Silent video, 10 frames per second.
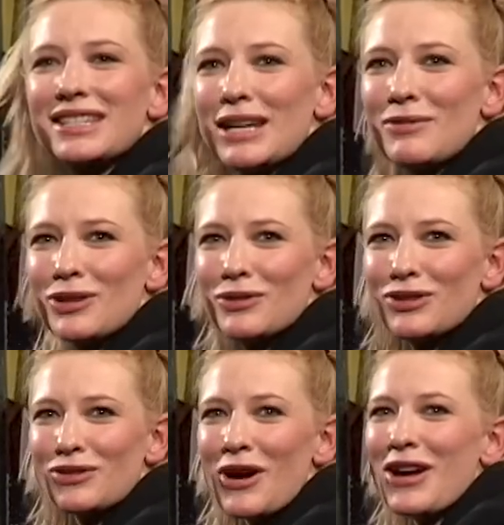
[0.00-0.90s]
sleep with you is
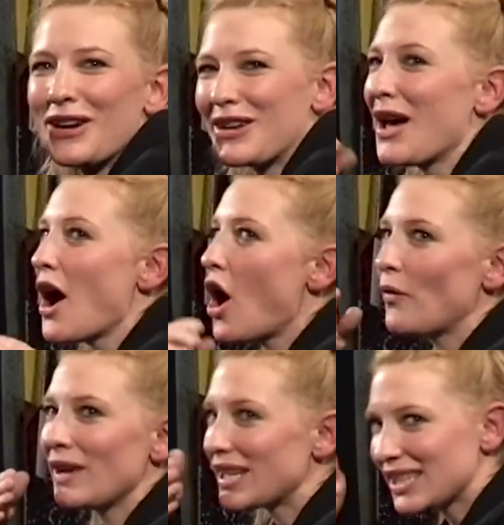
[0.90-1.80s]
you don't,
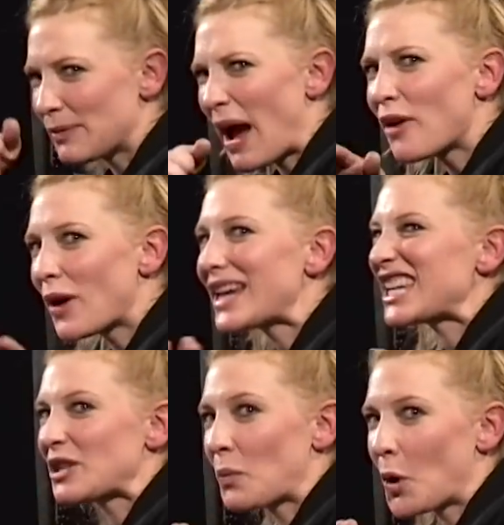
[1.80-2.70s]
often asking them outright
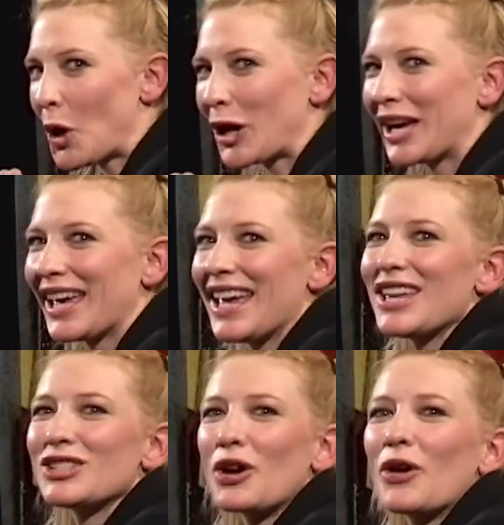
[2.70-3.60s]
doesn't work.
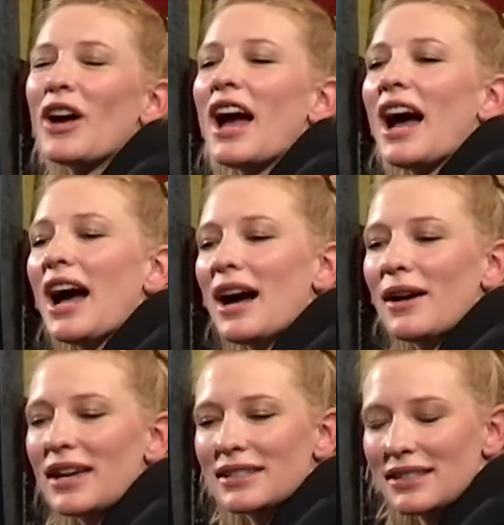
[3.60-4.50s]
So
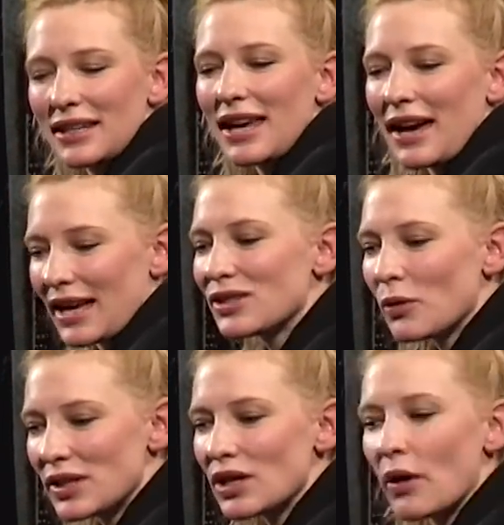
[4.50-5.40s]
uh, it's, yeah, it's
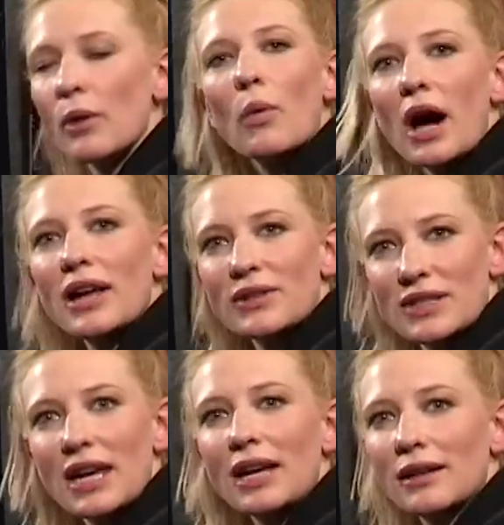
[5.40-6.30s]
always knowing why you're
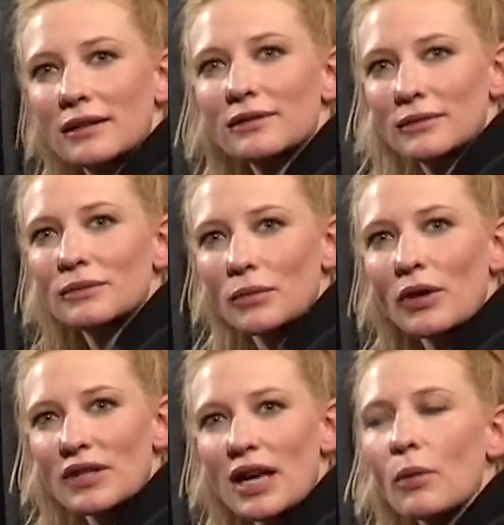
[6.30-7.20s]
saying what
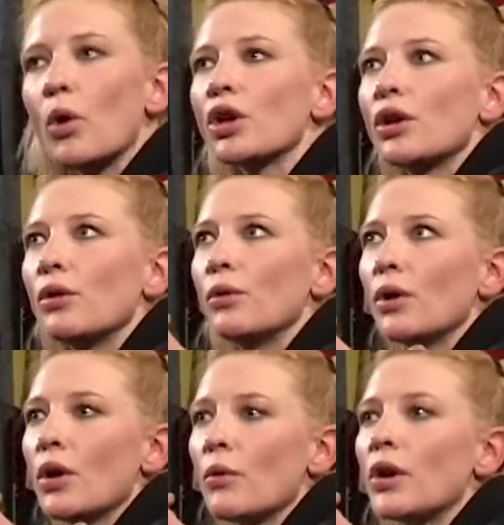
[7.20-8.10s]
you're saying, what you,
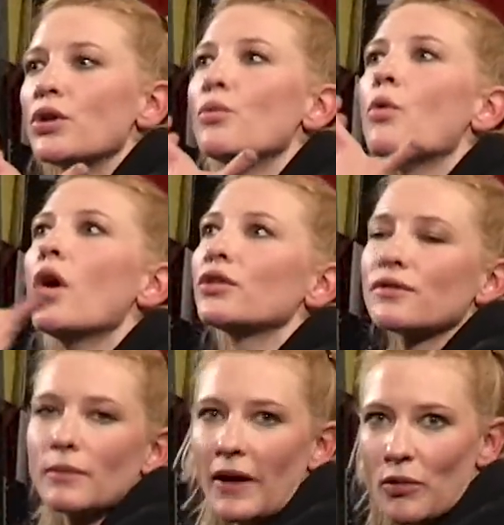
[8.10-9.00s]
what you want
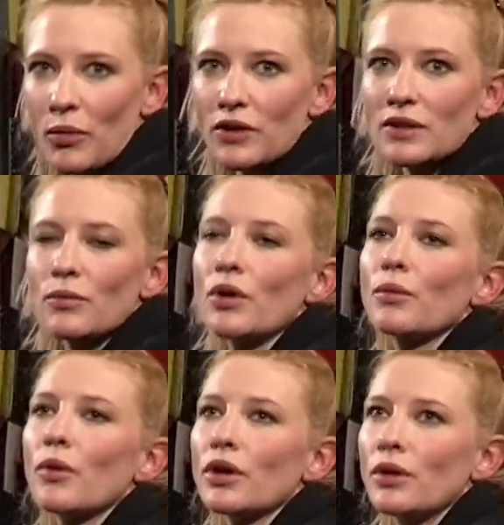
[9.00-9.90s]
from the other person,
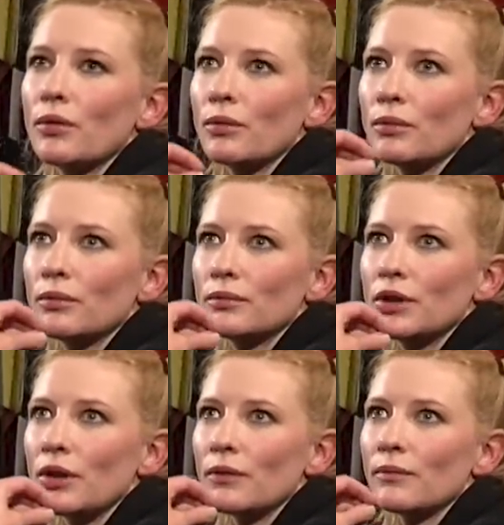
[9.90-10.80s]
what, what you,
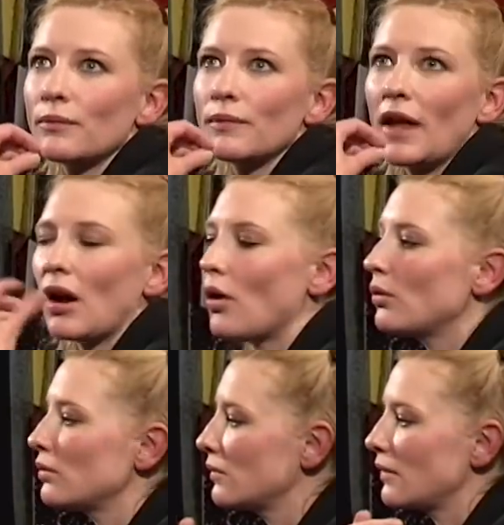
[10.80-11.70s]
you know, that
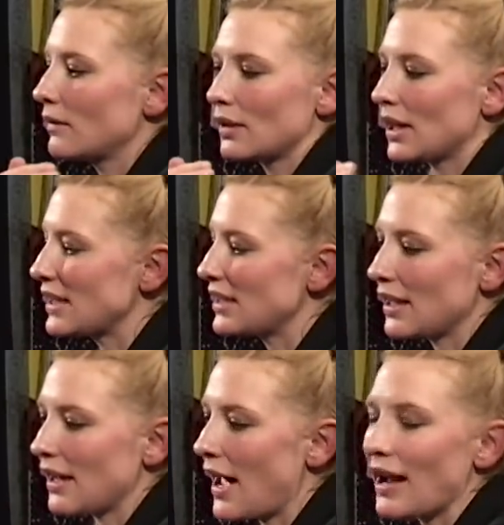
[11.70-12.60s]
whole
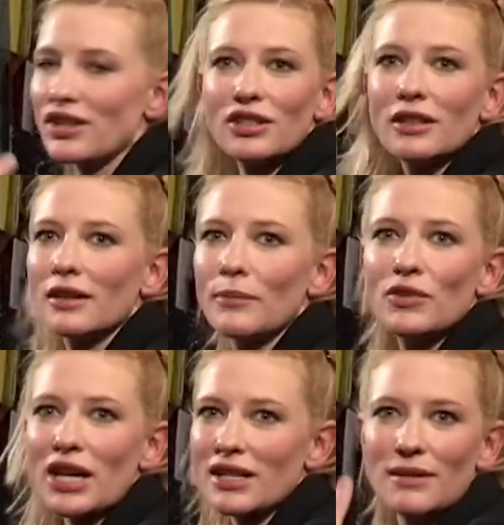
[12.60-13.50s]
classic action
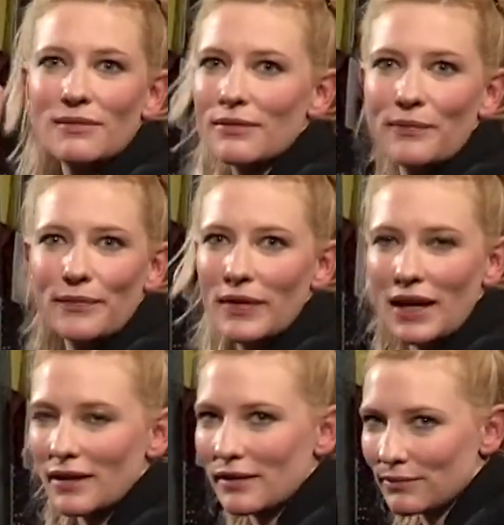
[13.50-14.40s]
objective
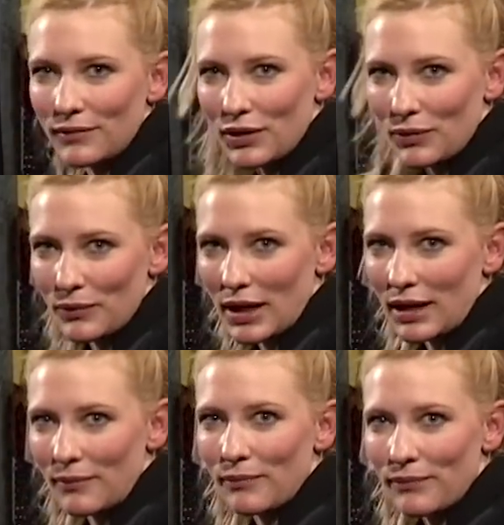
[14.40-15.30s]
thing, you know,
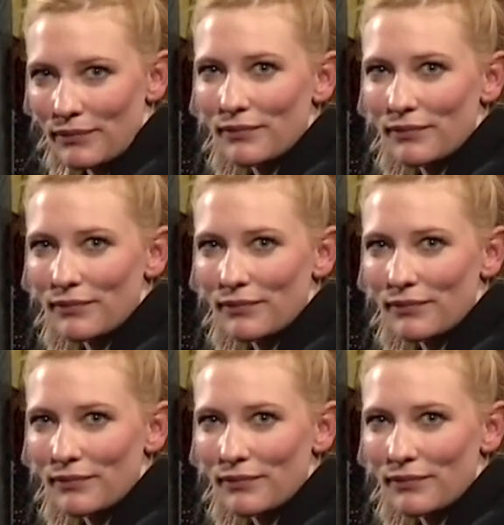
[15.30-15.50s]
um,